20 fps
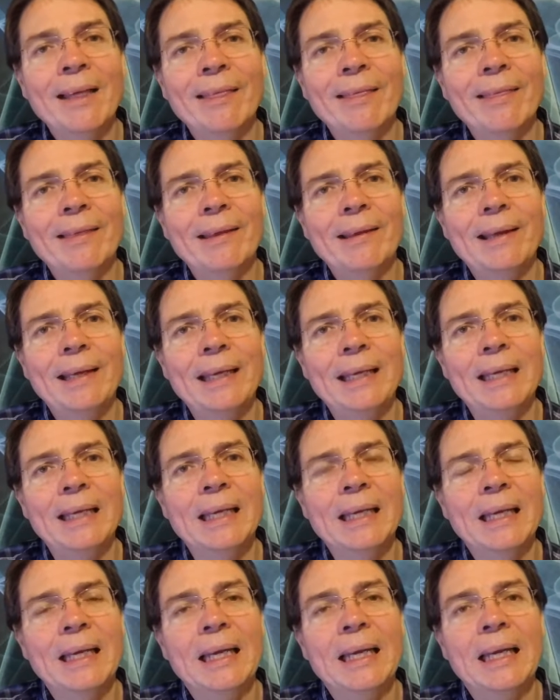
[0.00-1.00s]

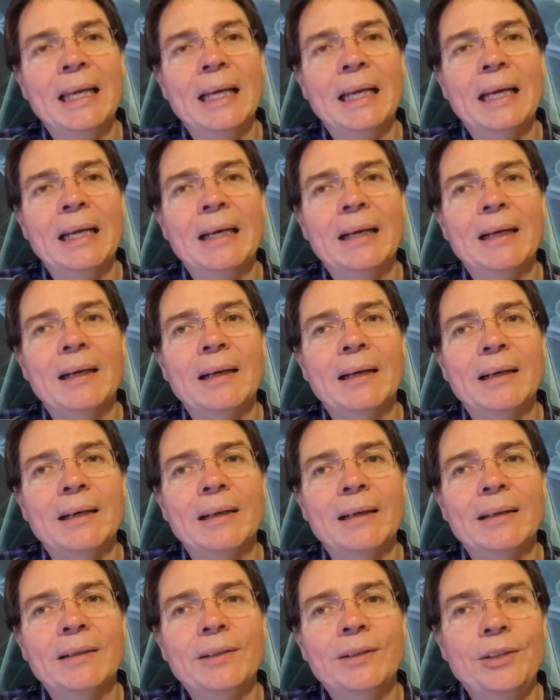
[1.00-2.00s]
the
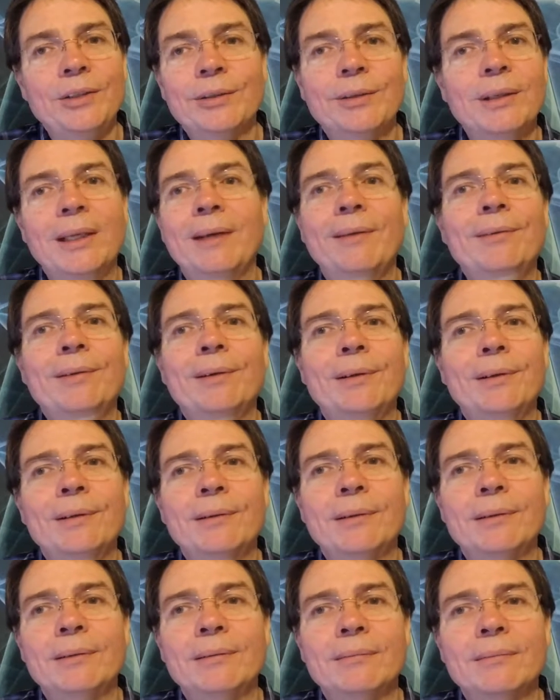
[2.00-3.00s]
you're
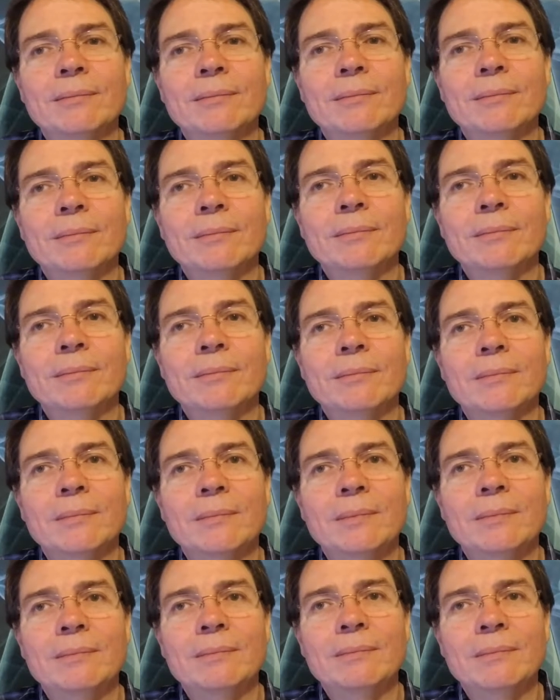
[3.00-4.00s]
never
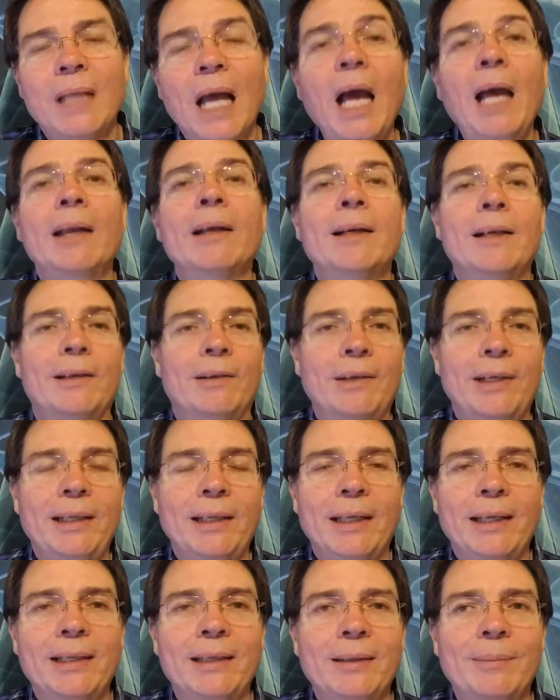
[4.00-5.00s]
not hungry,
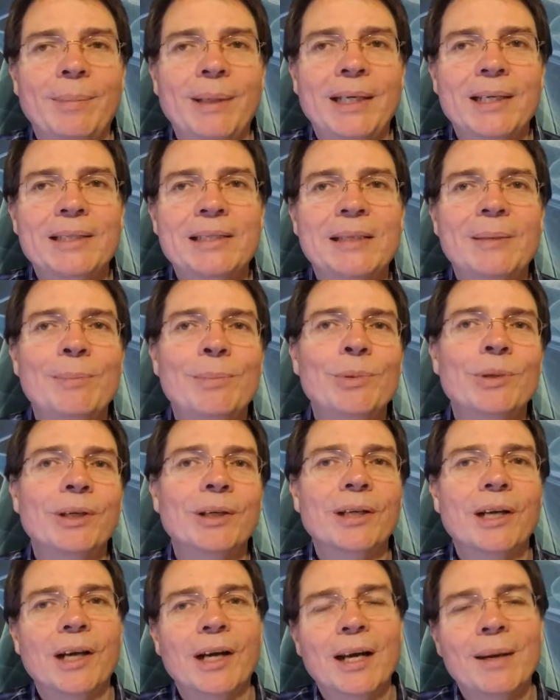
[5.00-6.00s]
like, because the
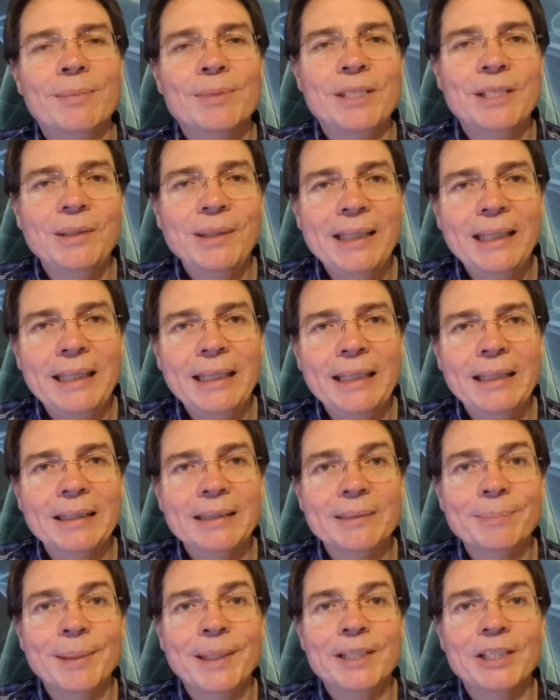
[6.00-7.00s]
more carbs you eat,
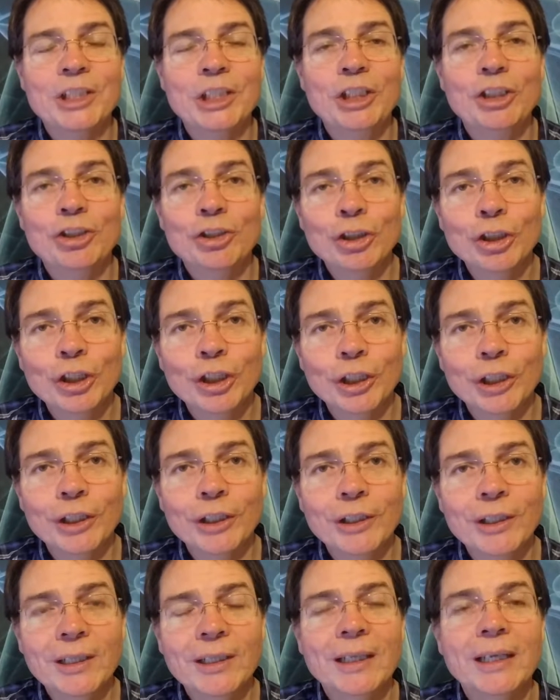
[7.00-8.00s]
especially
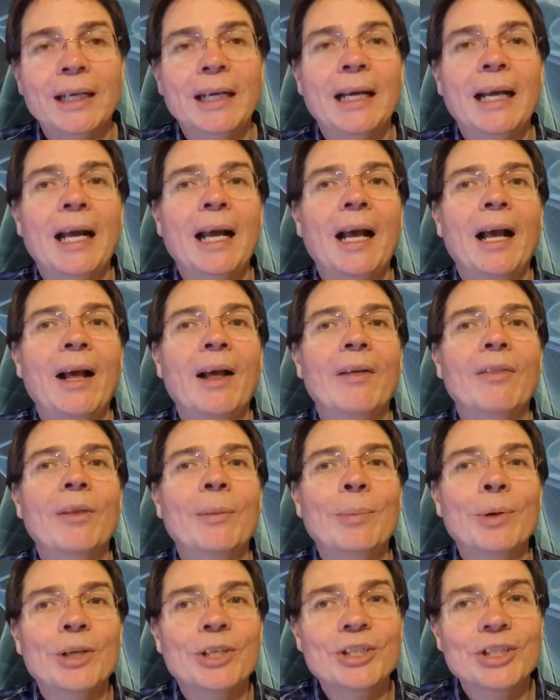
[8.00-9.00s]
sugar,
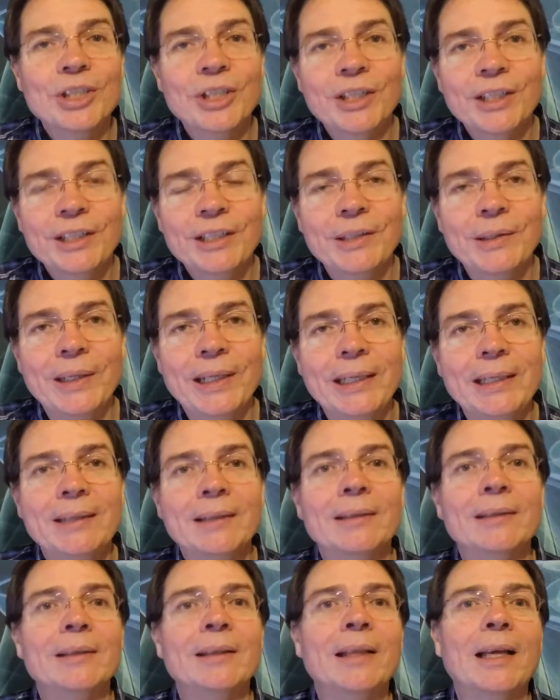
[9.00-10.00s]
the more sugar you
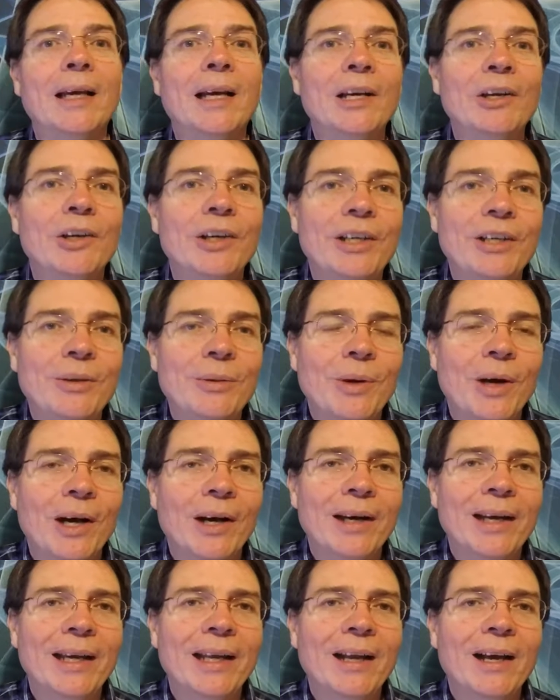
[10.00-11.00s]
eat, the hungrier you
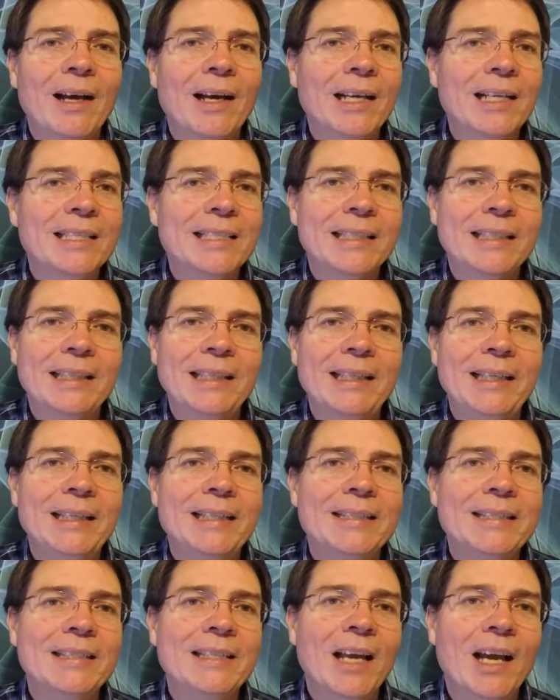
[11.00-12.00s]
are. And honestly,
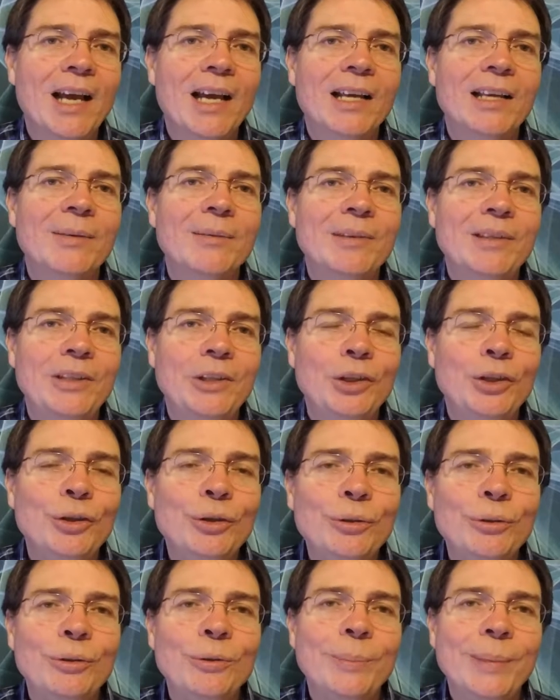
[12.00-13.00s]
it's not
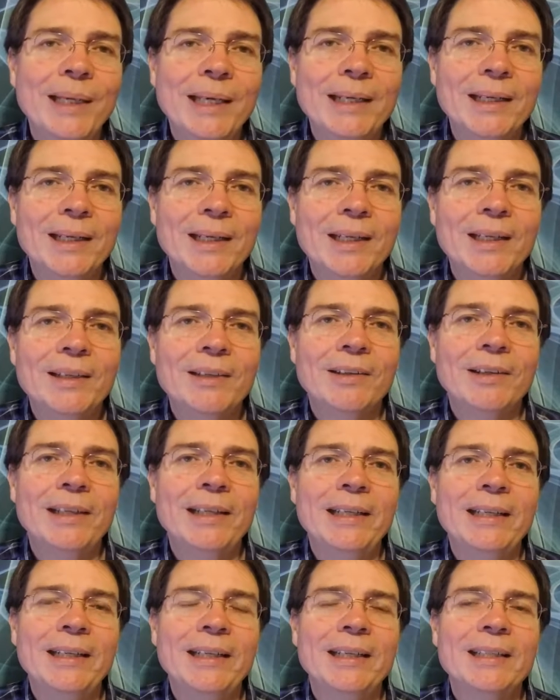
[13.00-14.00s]
you being
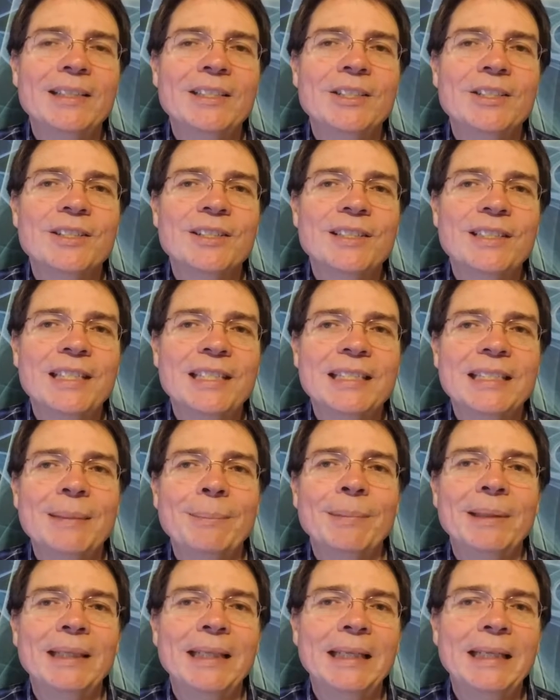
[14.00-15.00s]
hungry, it's your
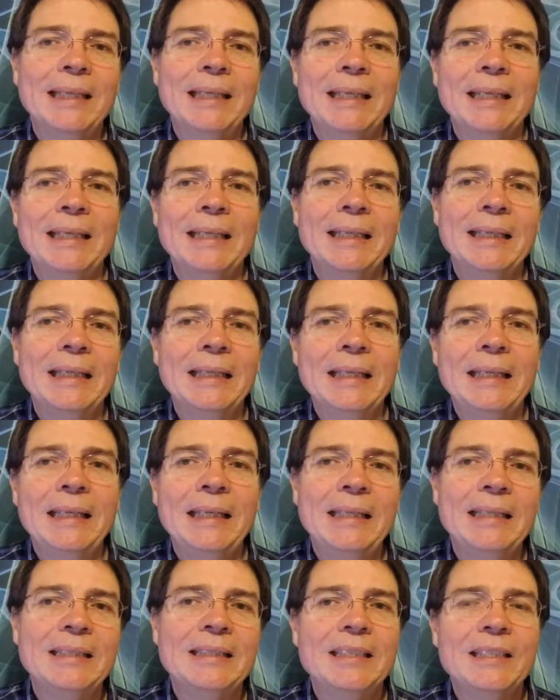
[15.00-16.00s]
system thinking it
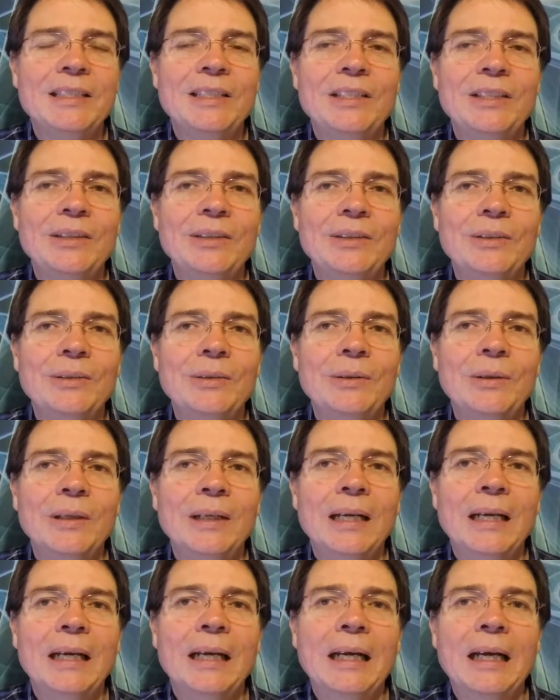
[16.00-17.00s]
needs to,
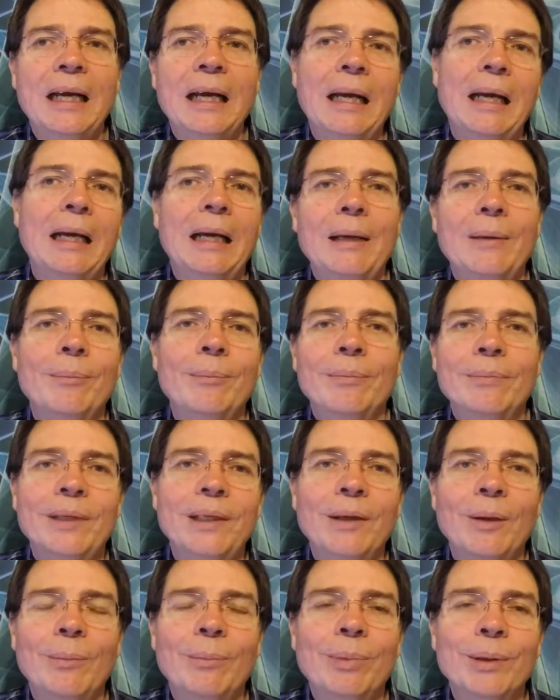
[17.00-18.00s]

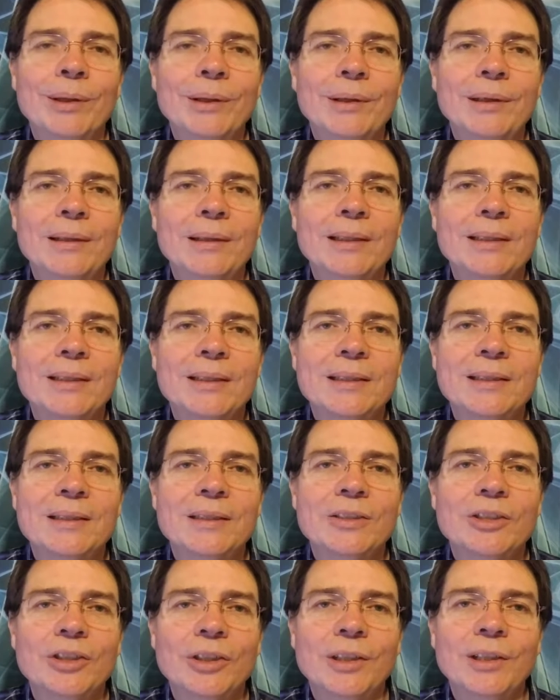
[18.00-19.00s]
burn
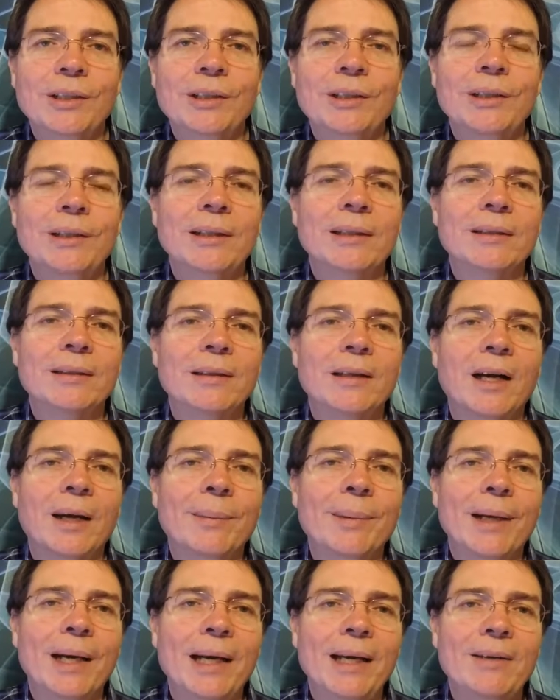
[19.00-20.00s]
this sugar and
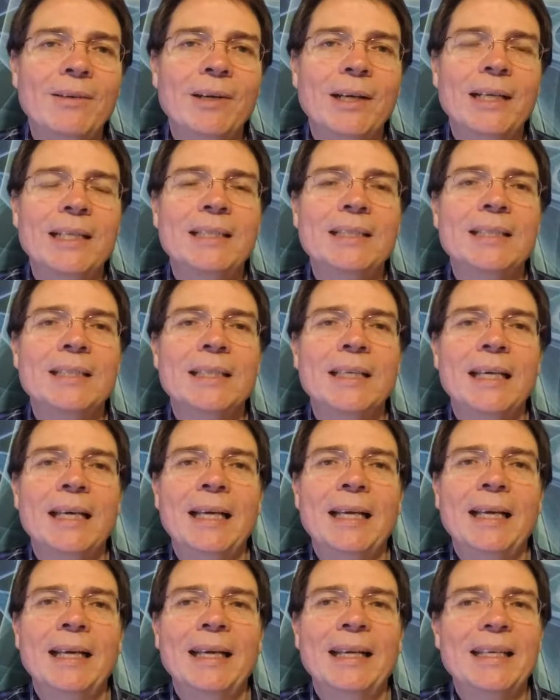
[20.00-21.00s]
carbohydrates.
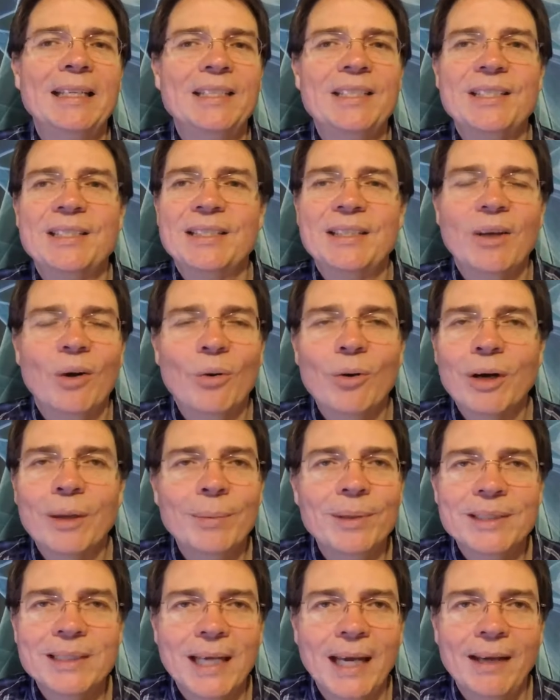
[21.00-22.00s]
And it's just a
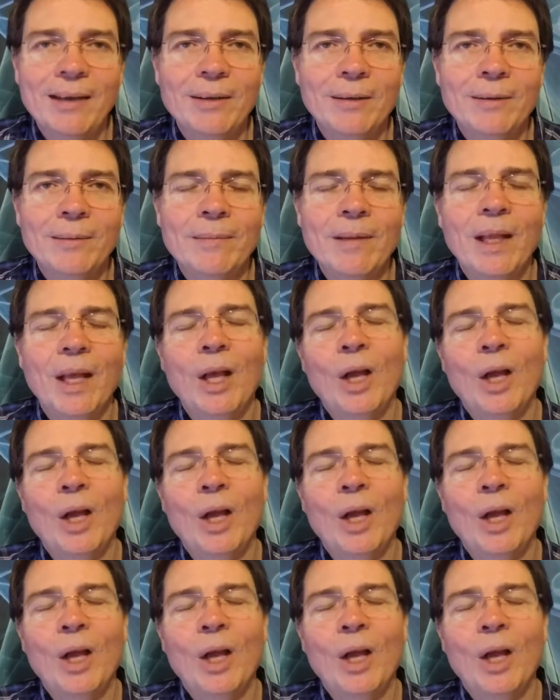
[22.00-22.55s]
horrible cycle.